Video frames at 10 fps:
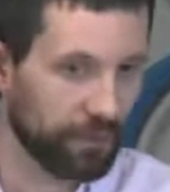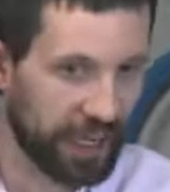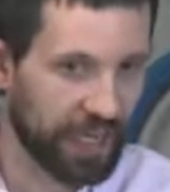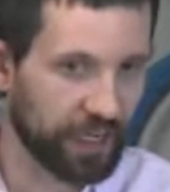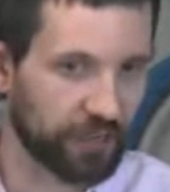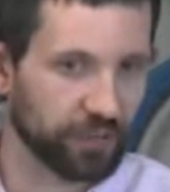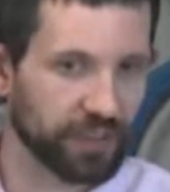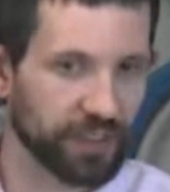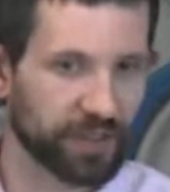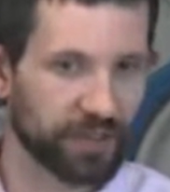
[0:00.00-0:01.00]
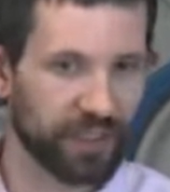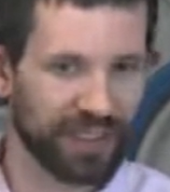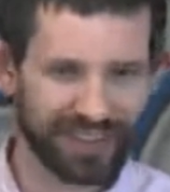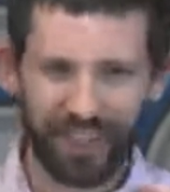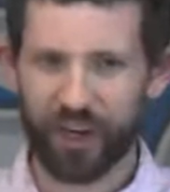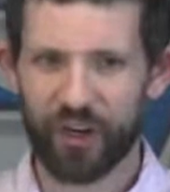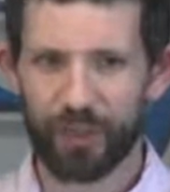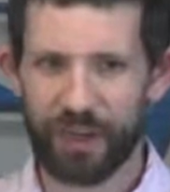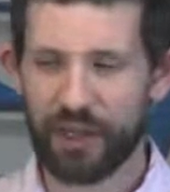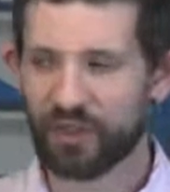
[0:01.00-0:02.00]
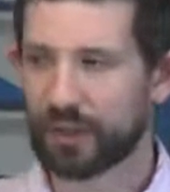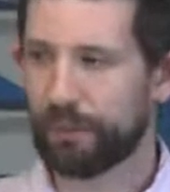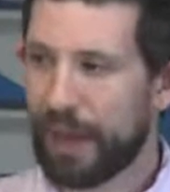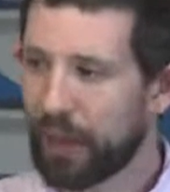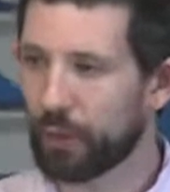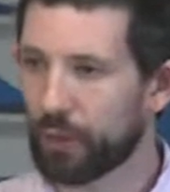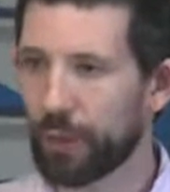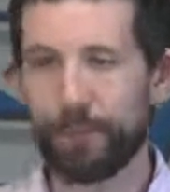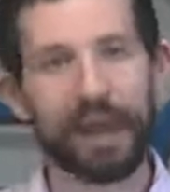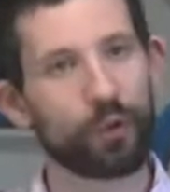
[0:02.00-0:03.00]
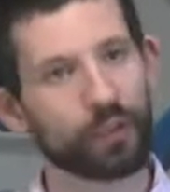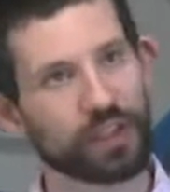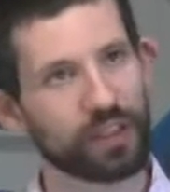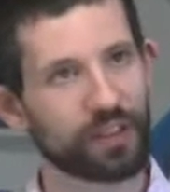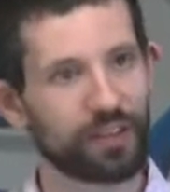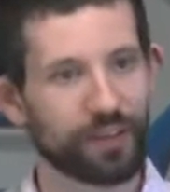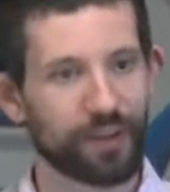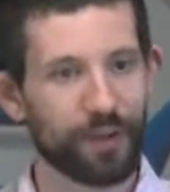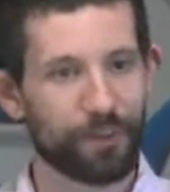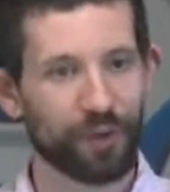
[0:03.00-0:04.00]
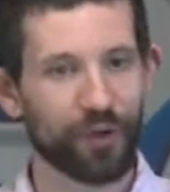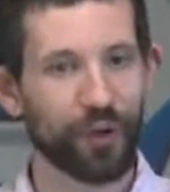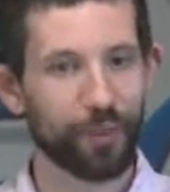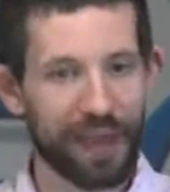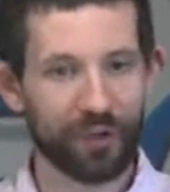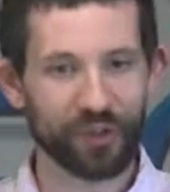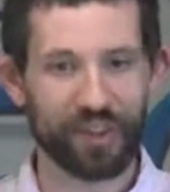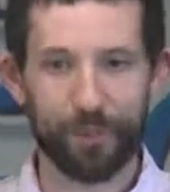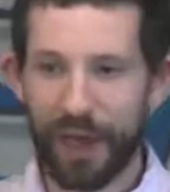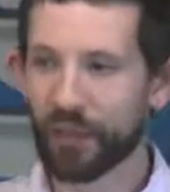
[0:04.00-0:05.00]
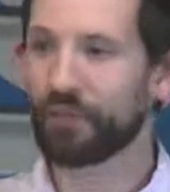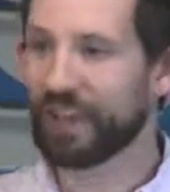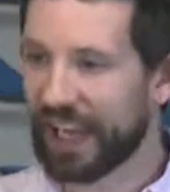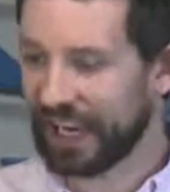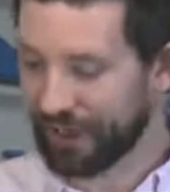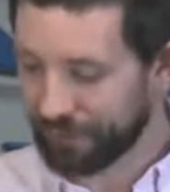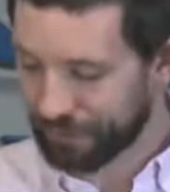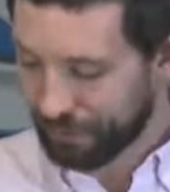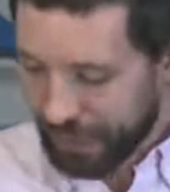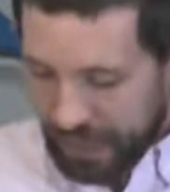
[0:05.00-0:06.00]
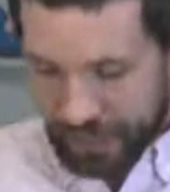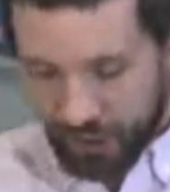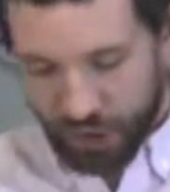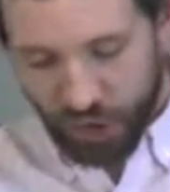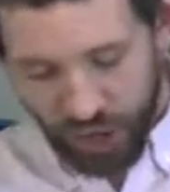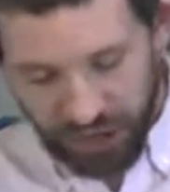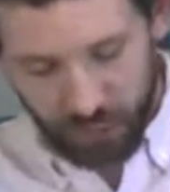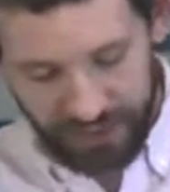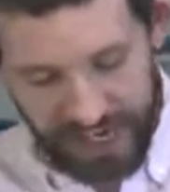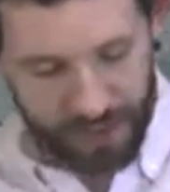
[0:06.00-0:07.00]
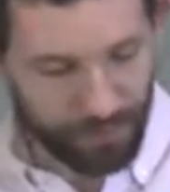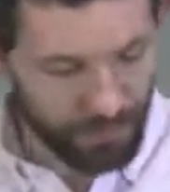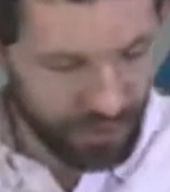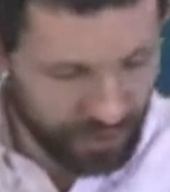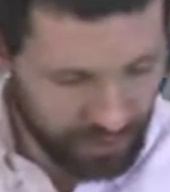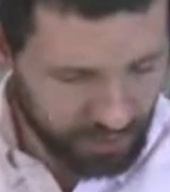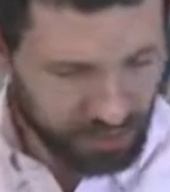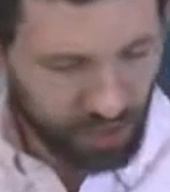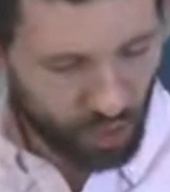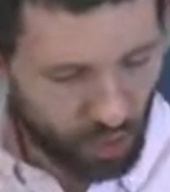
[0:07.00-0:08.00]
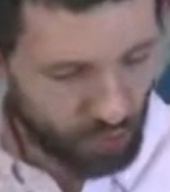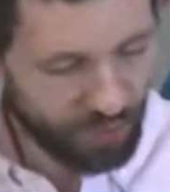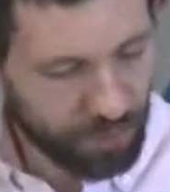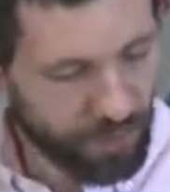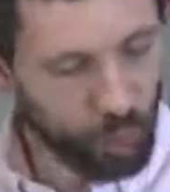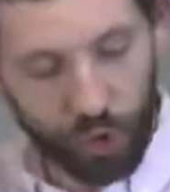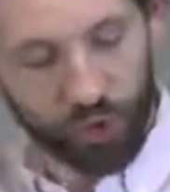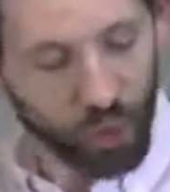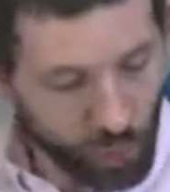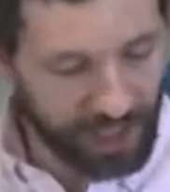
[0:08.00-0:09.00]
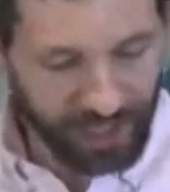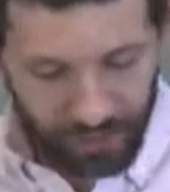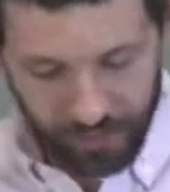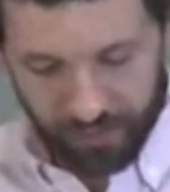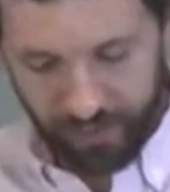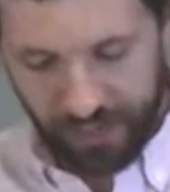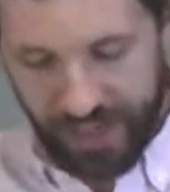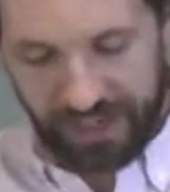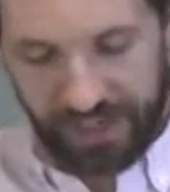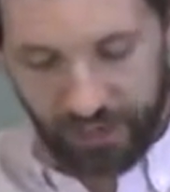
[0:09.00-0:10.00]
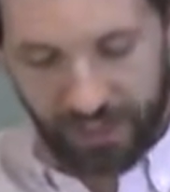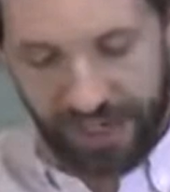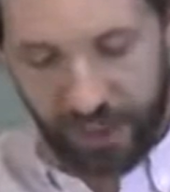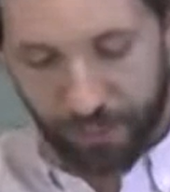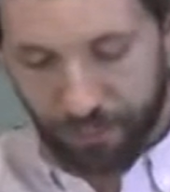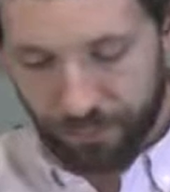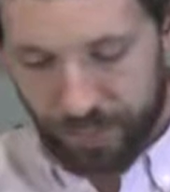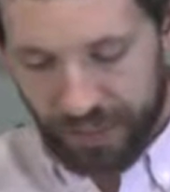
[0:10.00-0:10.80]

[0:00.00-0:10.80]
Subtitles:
of caves. It's kind of hard to pronounce. Mouse, plural mouse, the mouth of a cave. Look at Joshua 10. So we've been rolled away at Gilgal.